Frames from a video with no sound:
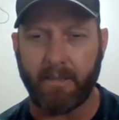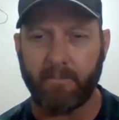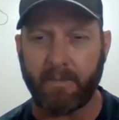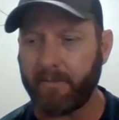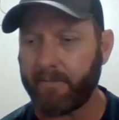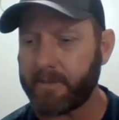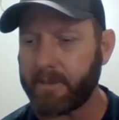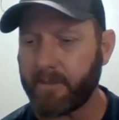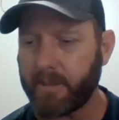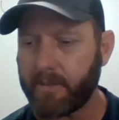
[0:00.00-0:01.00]
my
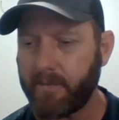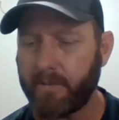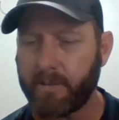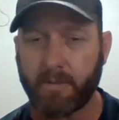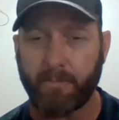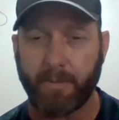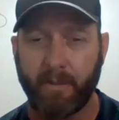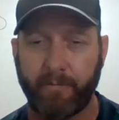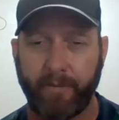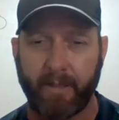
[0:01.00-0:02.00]
suggestion is to
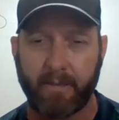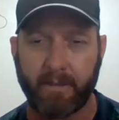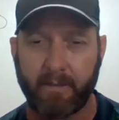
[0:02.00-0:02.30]
profile